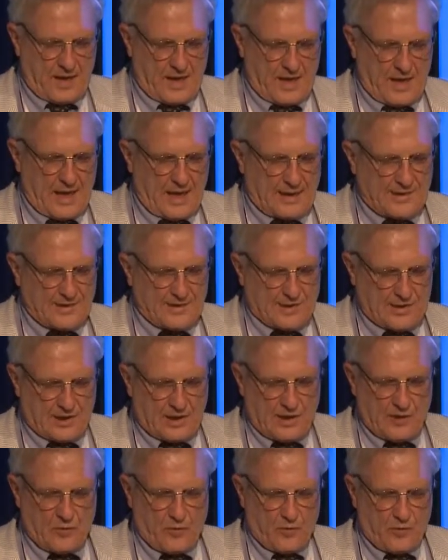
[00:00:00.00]
Let's
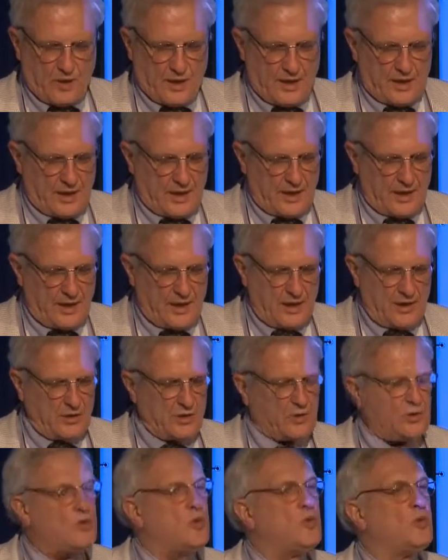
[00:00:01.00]
start with
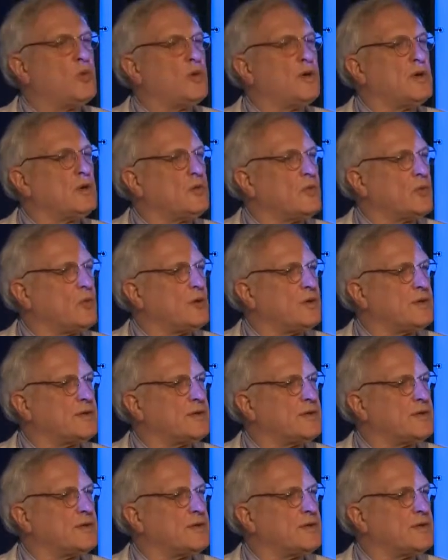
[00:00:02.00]
two world